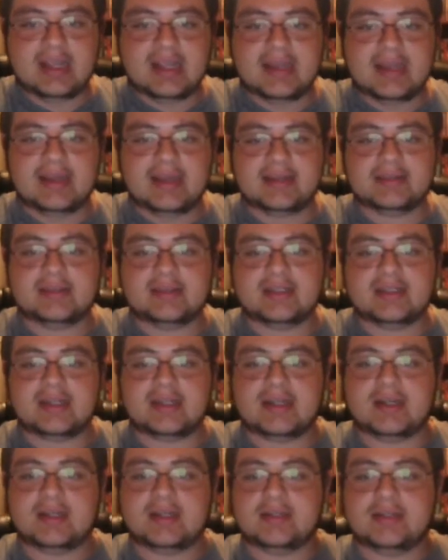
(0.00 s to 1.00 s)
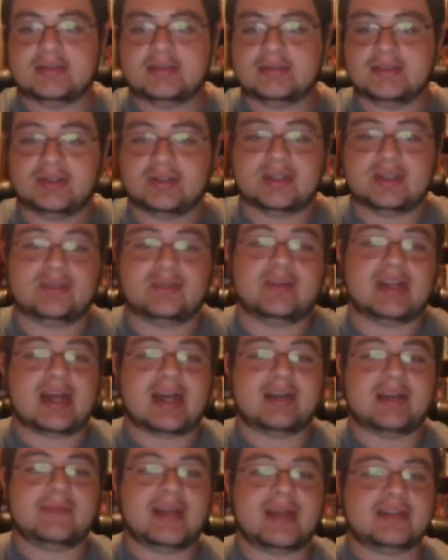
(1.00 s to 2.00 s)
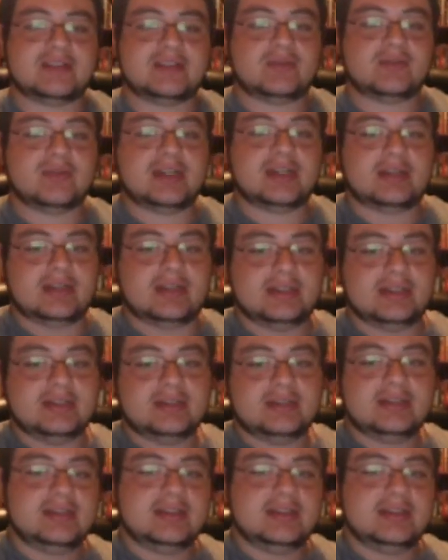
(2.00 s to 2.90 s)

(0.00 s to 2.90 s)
And you're going to run out of magic quickly.